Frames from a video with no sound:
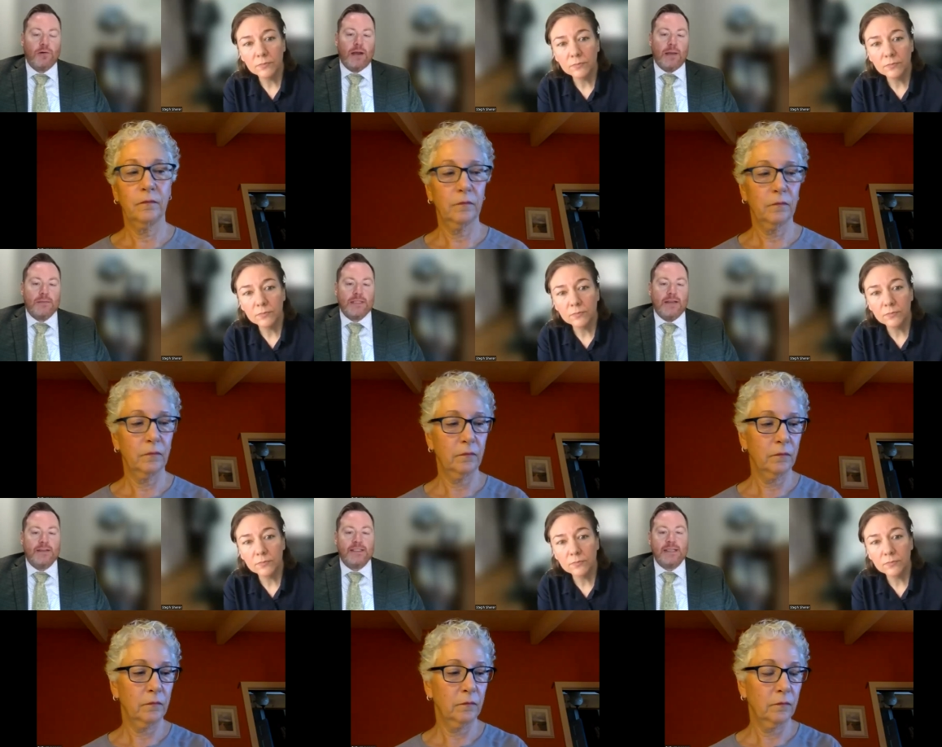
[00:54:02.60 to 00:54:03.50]
Speaker 1: programs
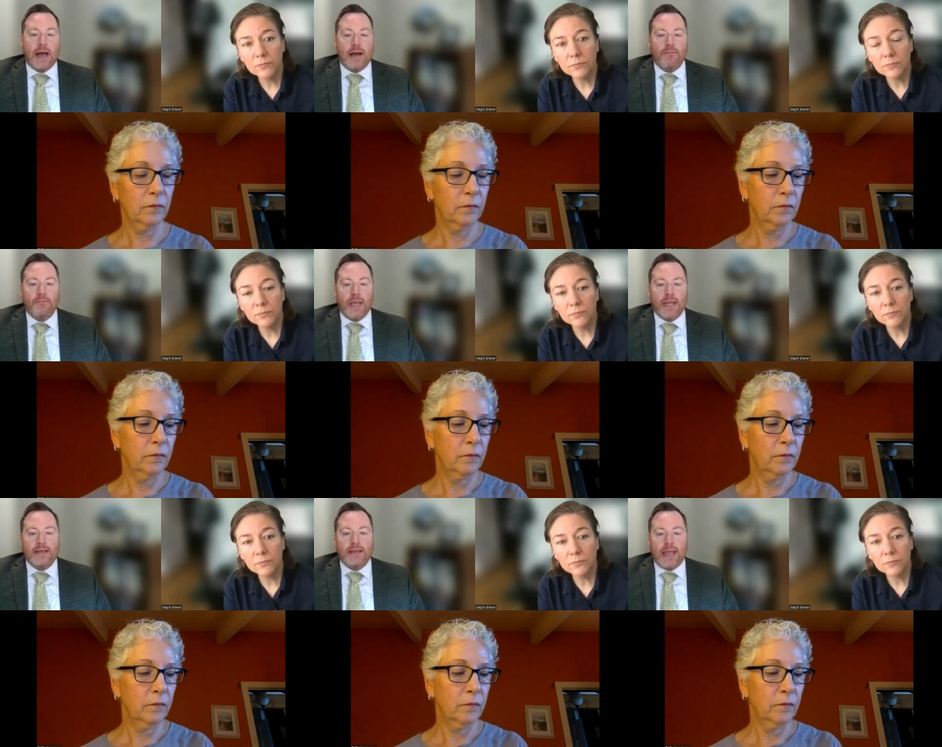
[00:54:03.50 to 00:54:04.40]
has not
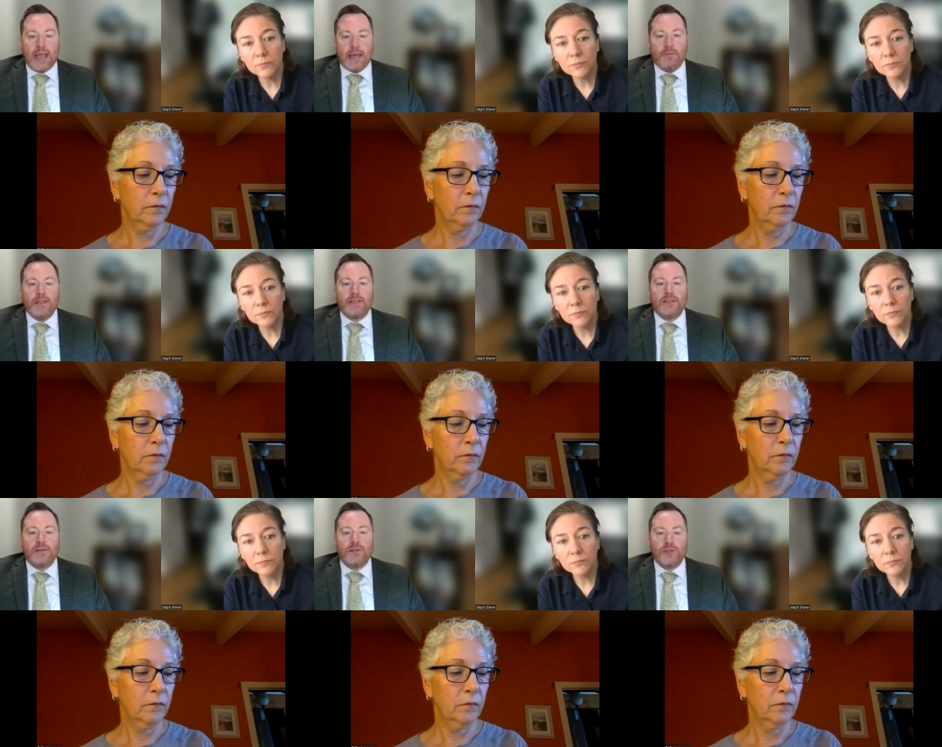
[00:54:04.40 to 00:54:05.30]
made
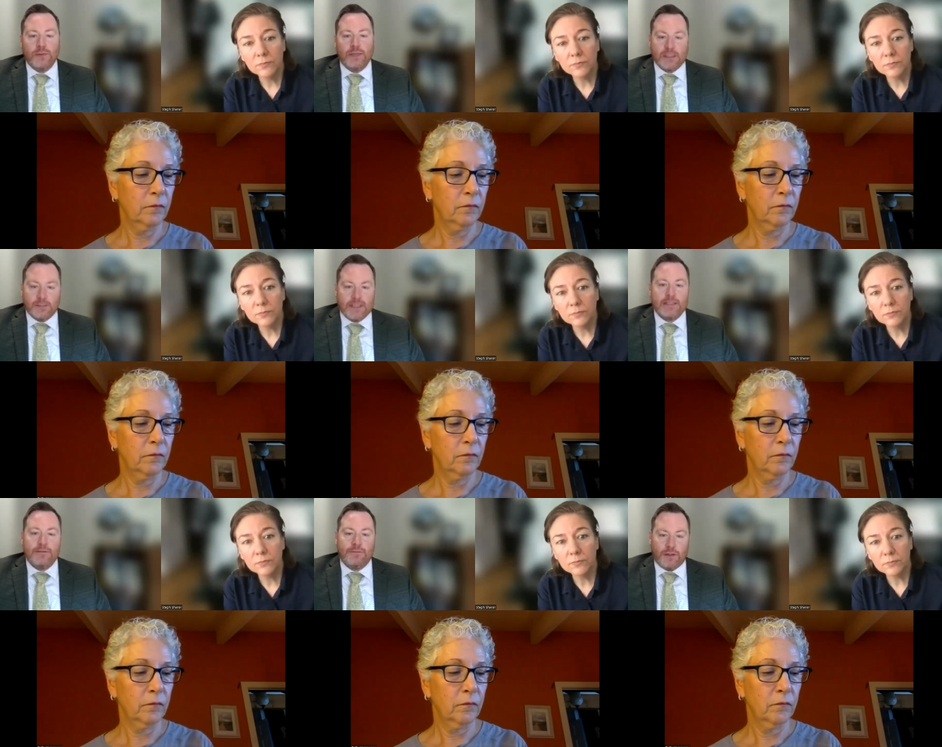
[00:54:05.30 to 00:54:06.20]
cannabis too
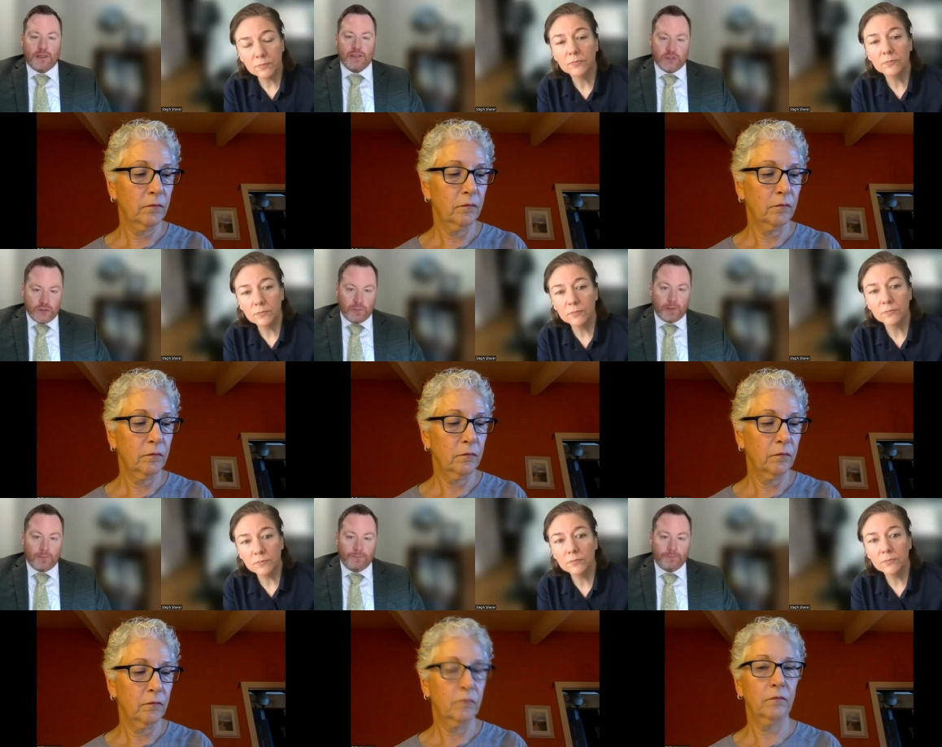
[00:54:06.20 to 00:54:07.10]
expensive for the consumer.
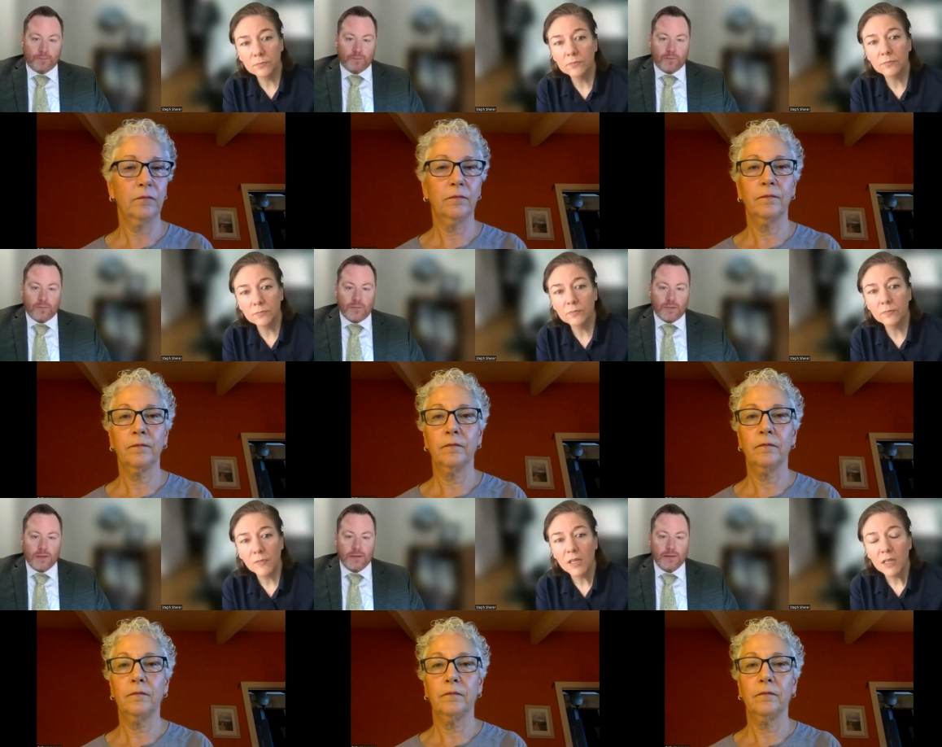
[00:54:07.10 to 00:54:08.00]

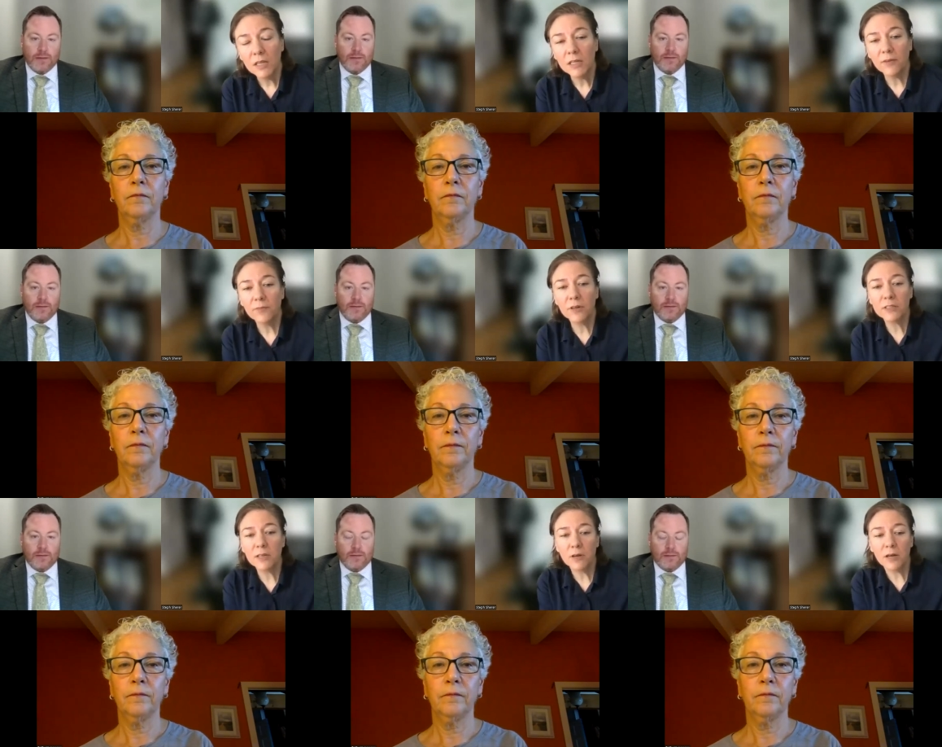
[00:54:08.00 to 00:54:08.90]
Speaker 2: Yeah, first
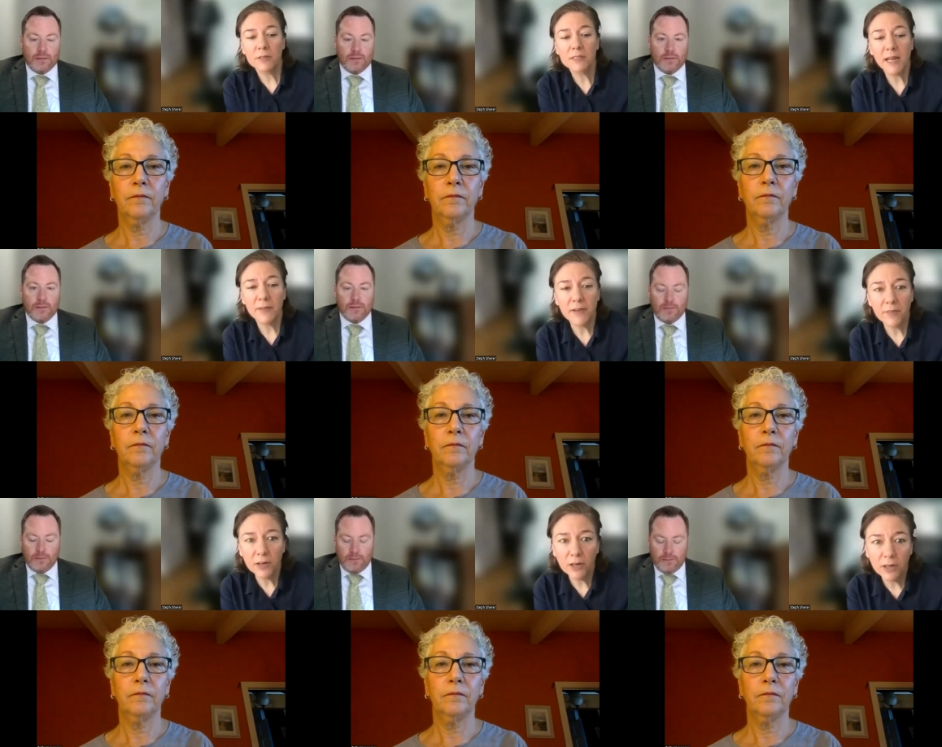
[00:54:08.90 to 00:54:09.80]
I, I will say I've
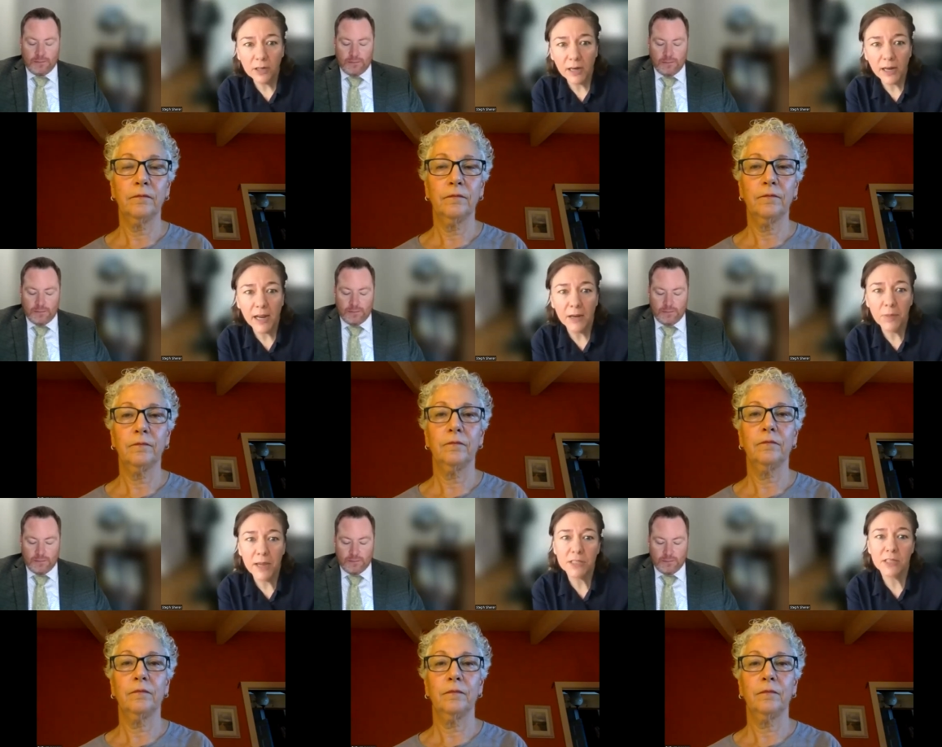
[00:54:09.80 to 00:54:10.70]
never heard a
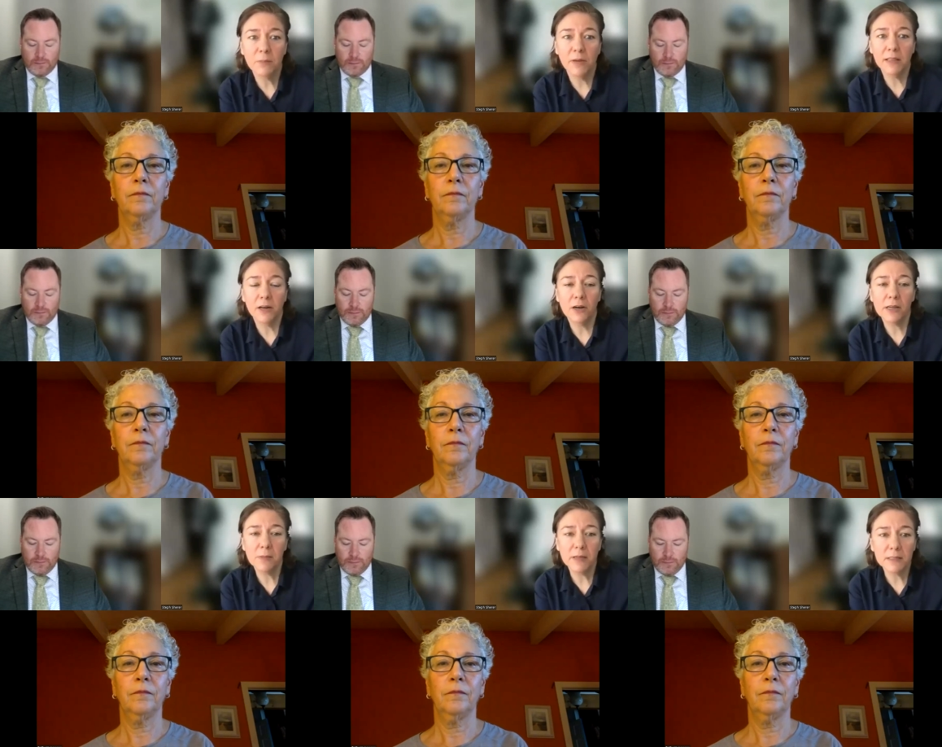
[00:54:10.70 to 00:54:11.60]
patient make that
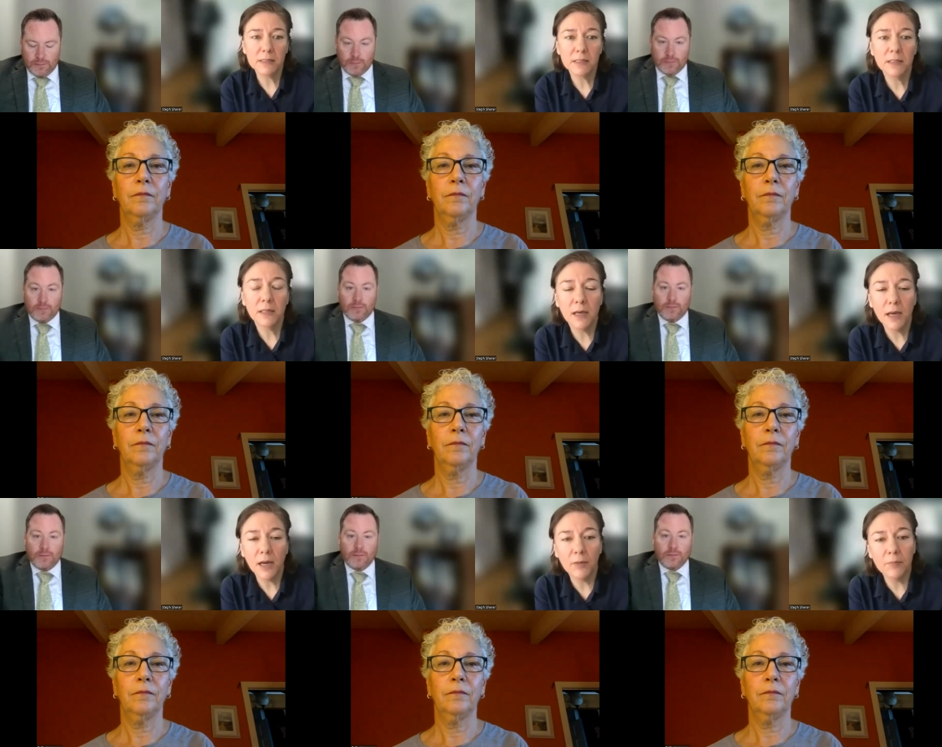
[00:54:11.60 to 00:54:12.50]
argument.
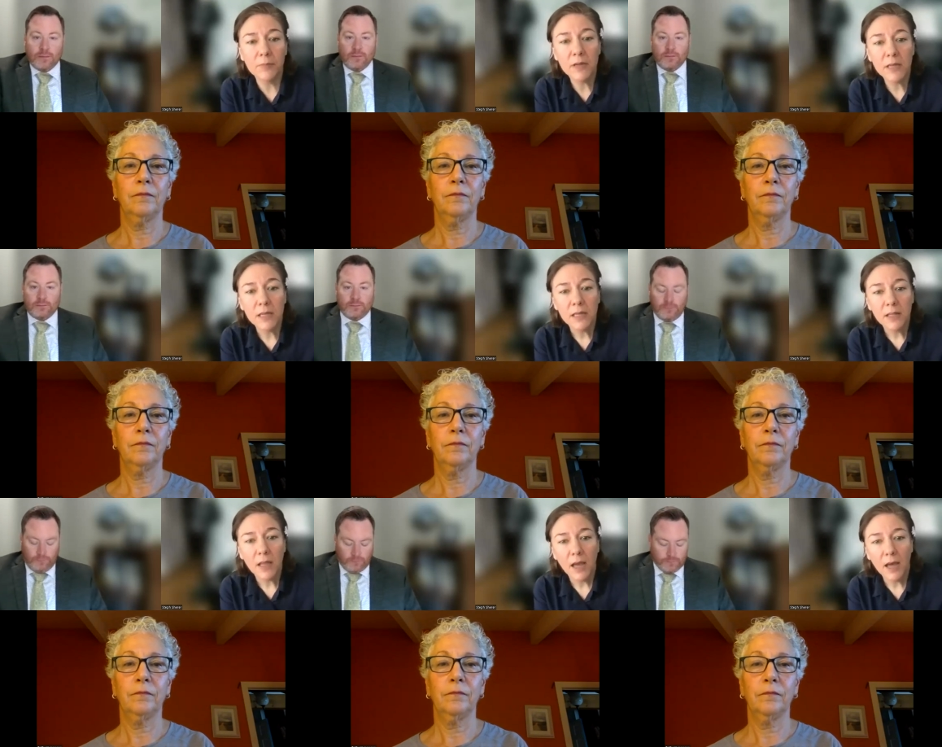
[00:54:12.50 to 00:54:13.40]
Um,
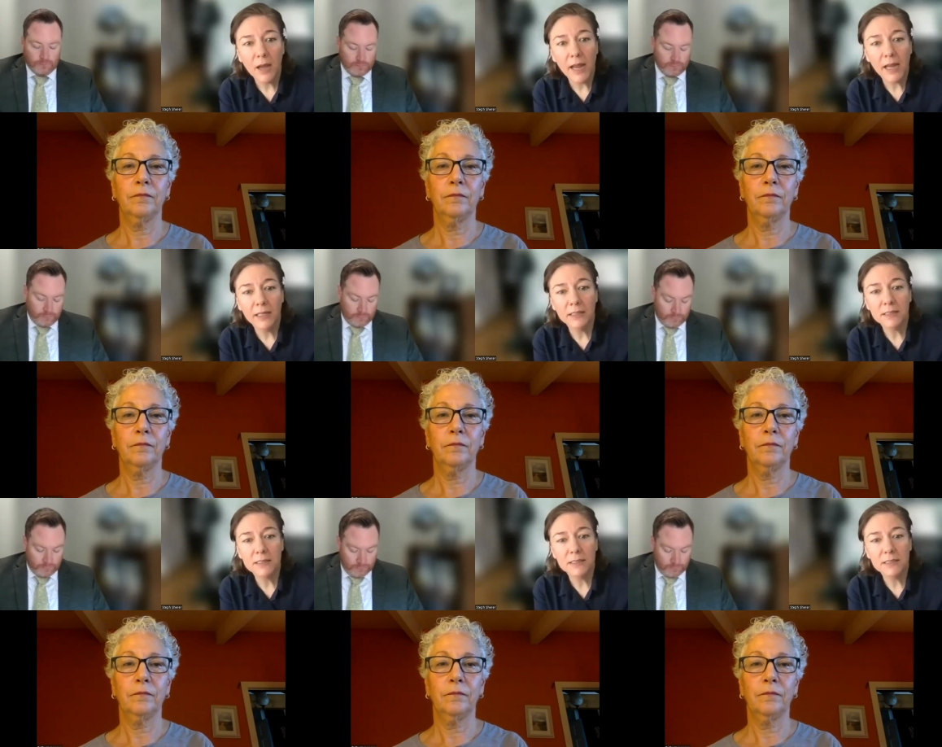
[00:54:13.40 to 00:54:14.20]
uh, and